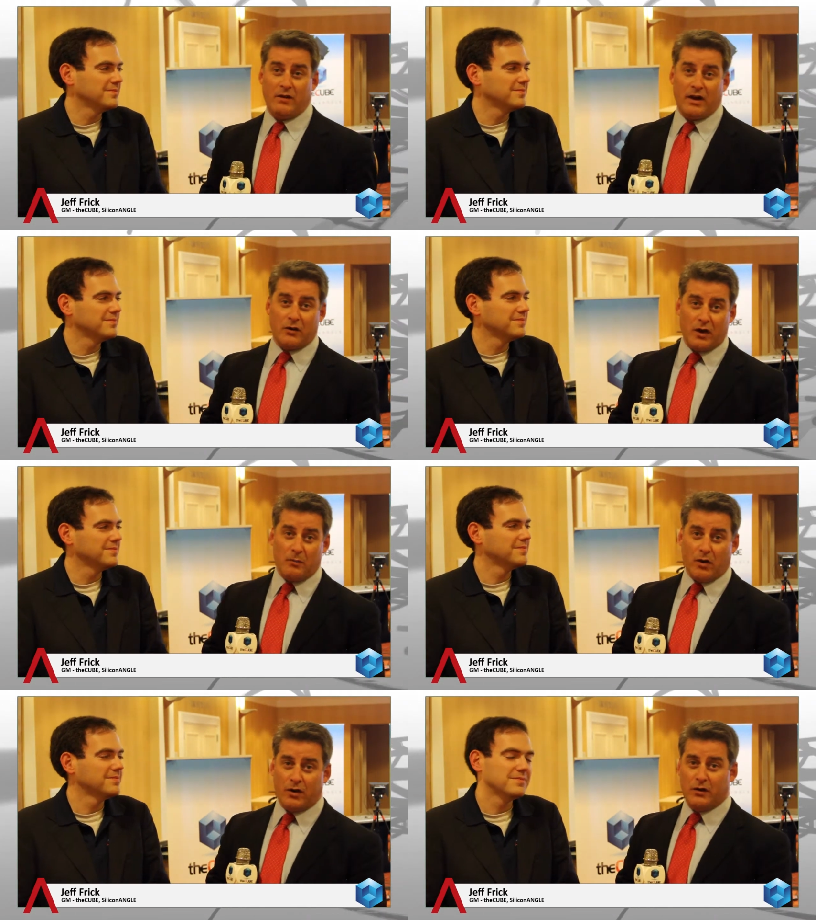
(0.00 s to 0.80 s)
Speaker 1: We've got a
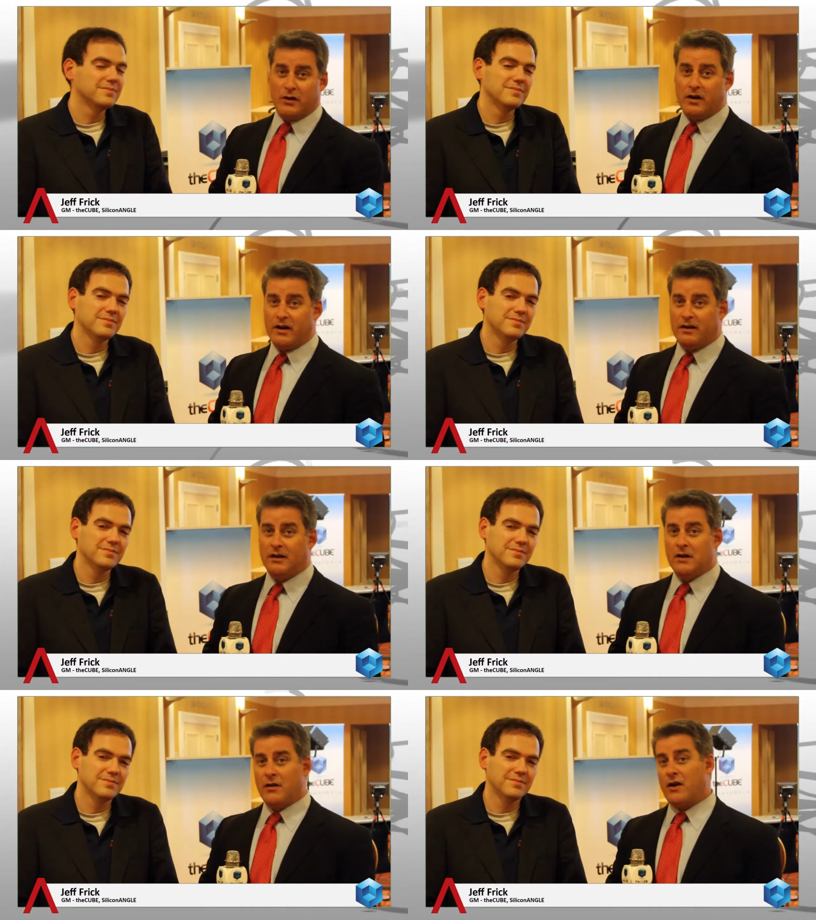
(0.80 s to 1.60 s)
great party going
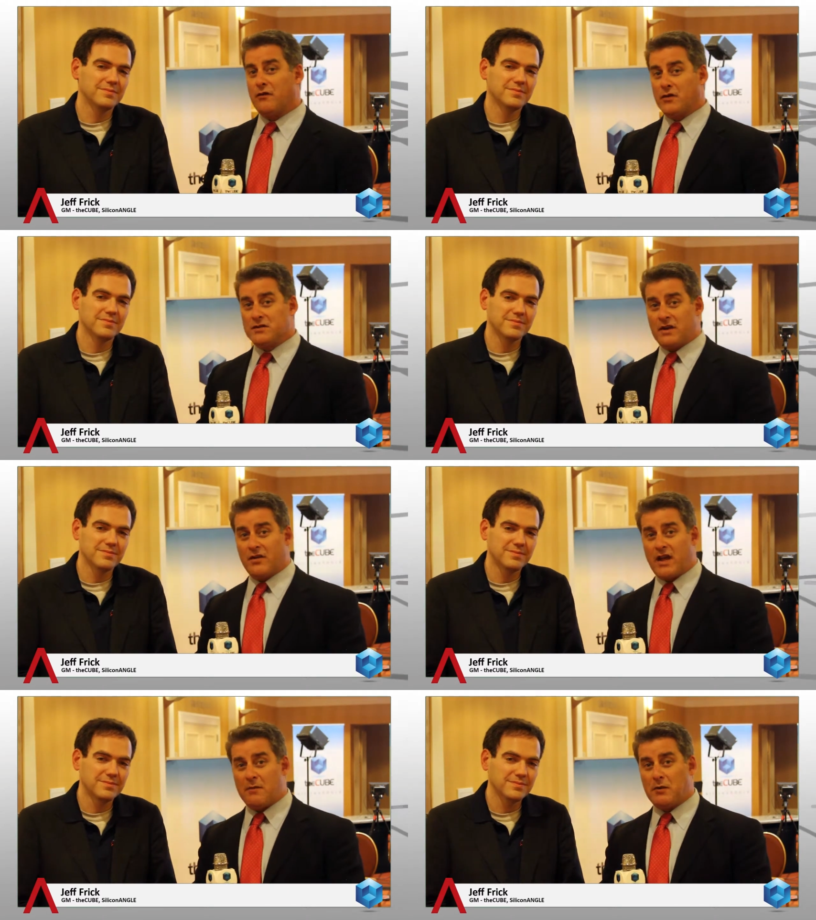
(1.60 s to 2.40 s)
on. We got our first
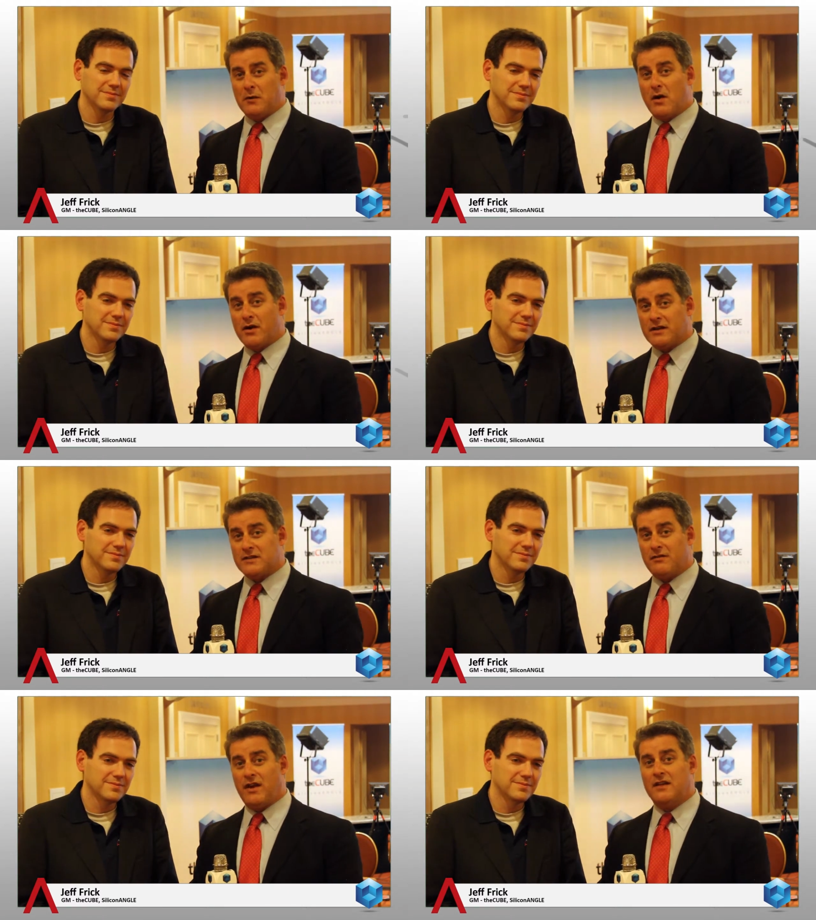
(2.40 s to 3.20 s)
ever capital
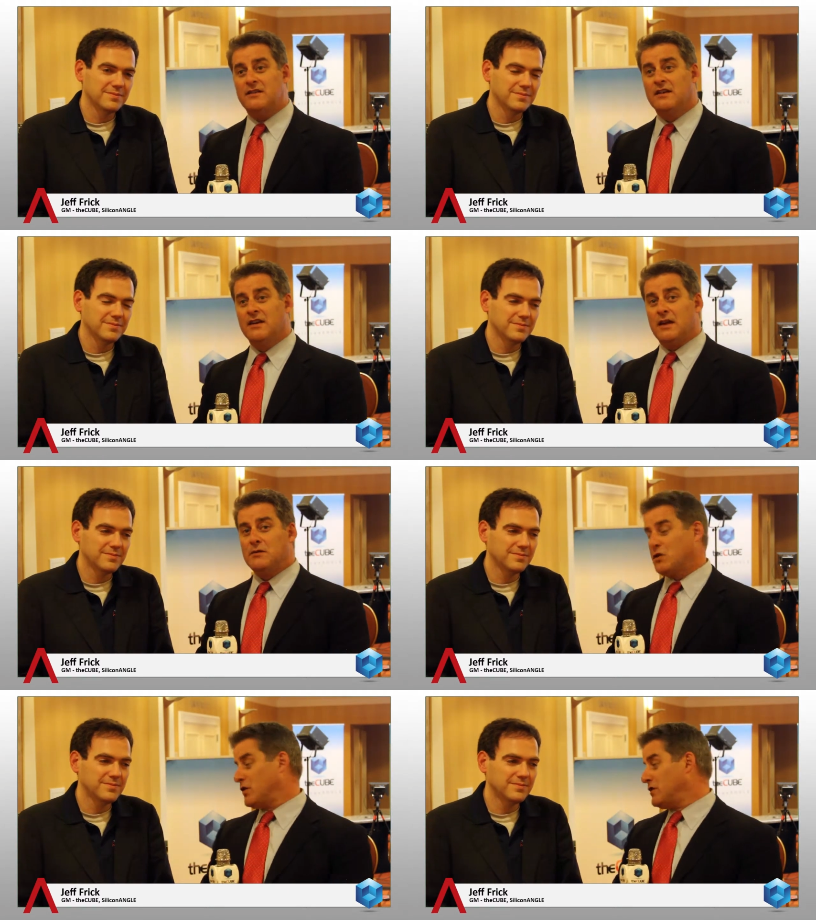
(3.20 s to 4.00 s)
markets event
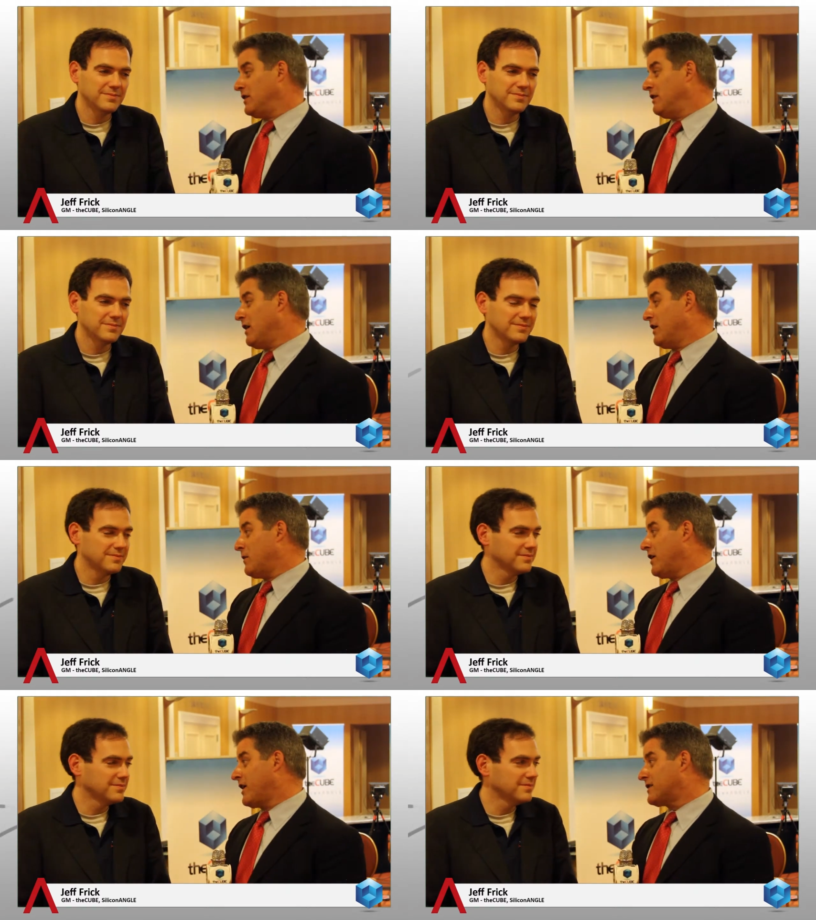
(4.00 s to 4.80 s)
and I'm joined uh,
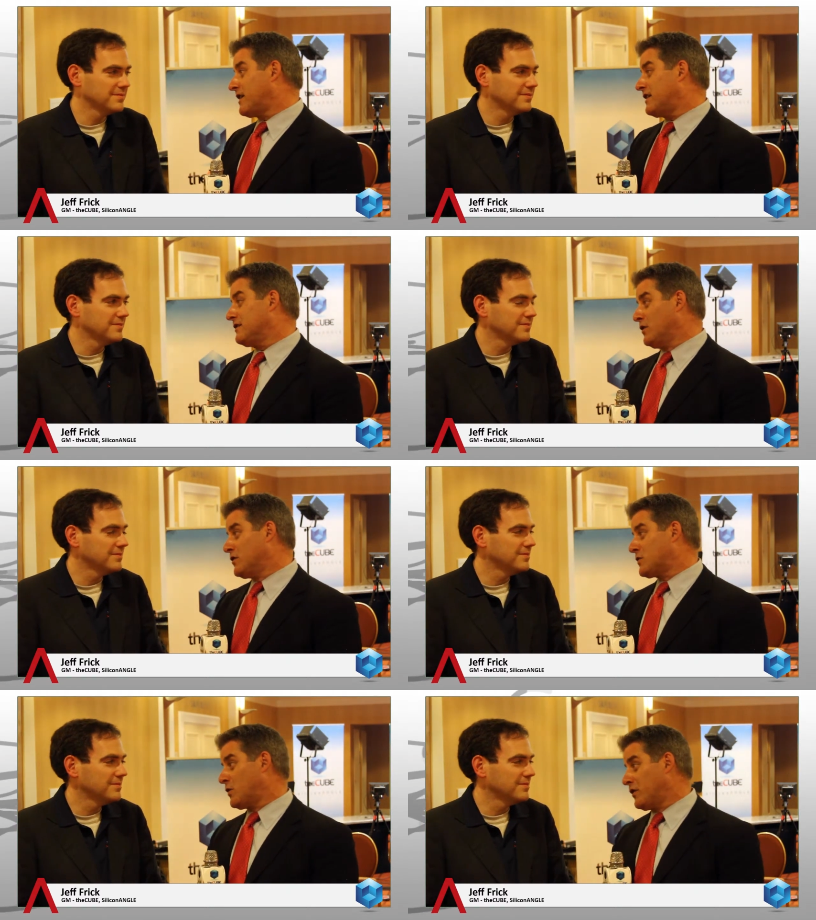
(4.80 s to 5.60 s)
by our next guest,
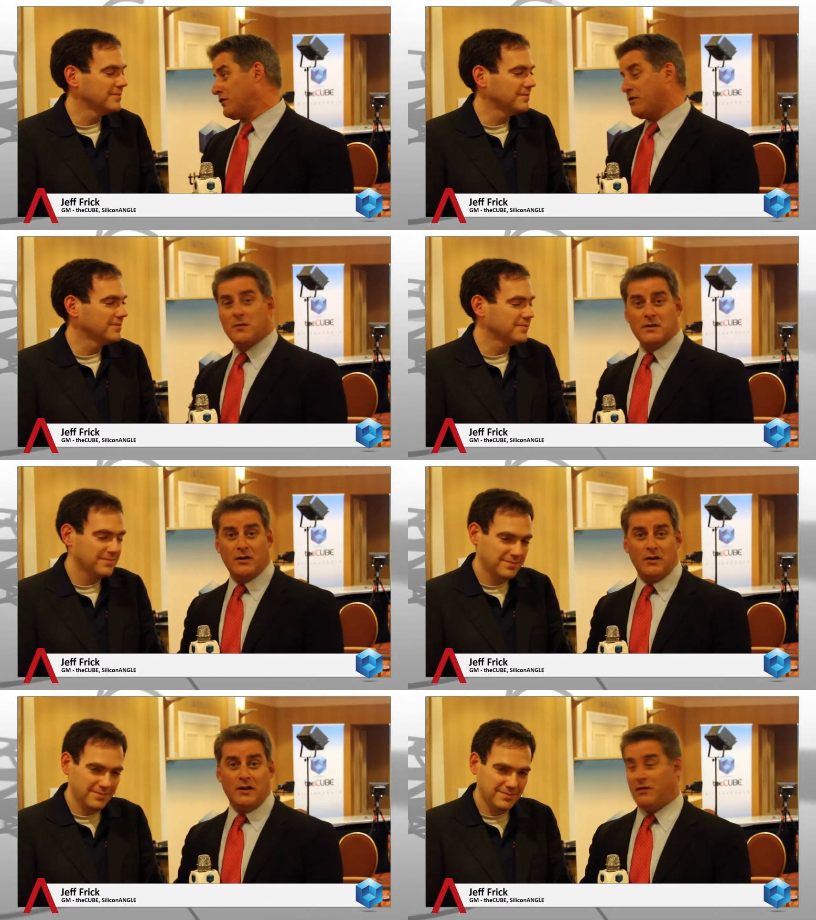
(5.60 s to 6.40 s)
Lawrence Schwartz from
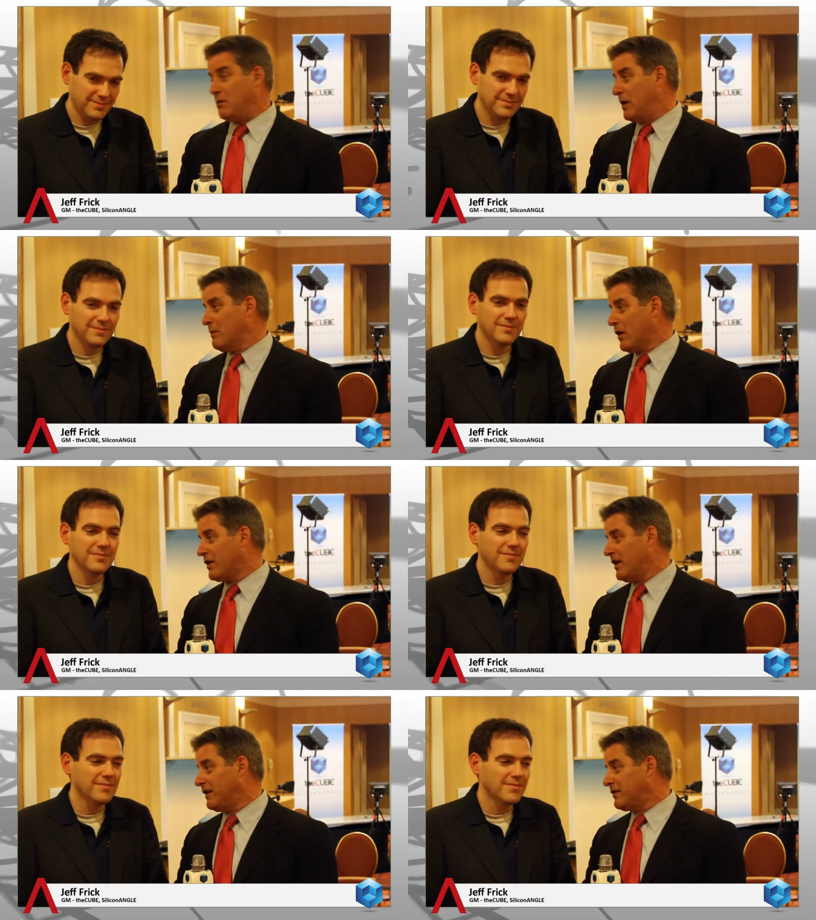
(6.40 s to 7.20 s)
Attunity, VP
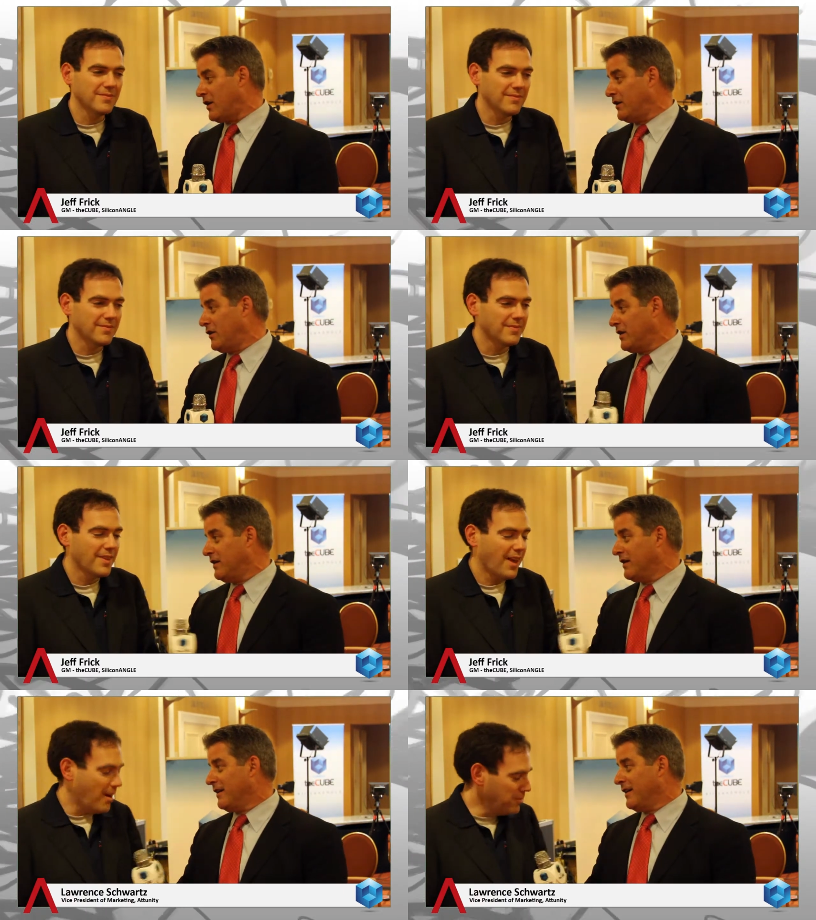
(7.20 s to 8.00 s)
Marketing. So how you
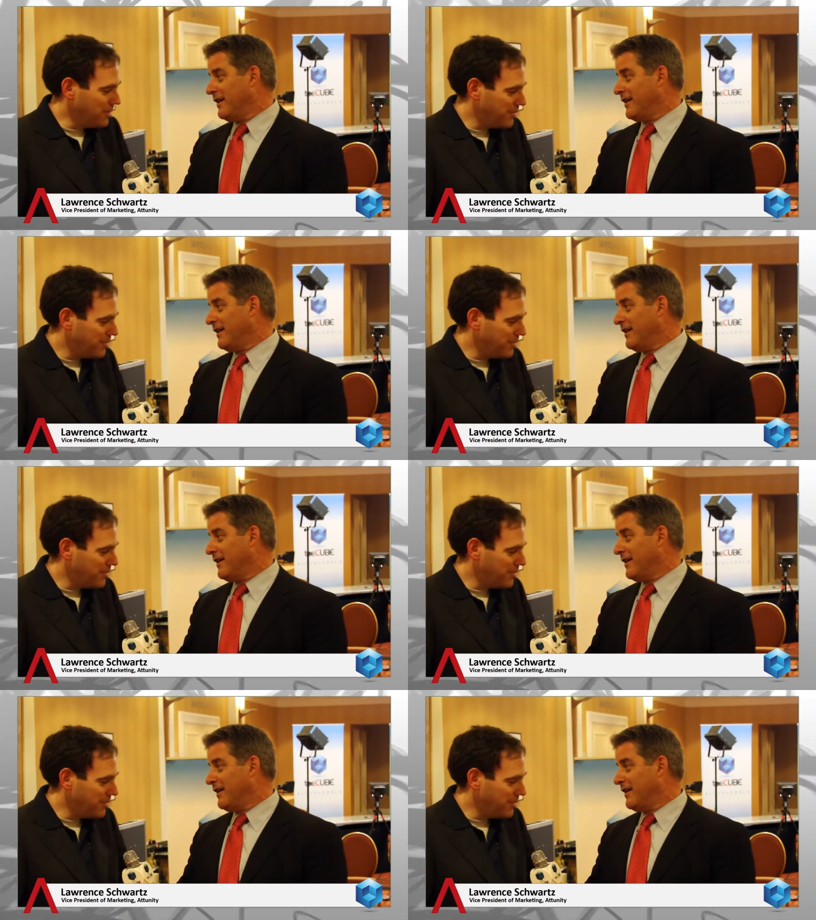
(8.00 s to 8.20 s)
doing? I'm doing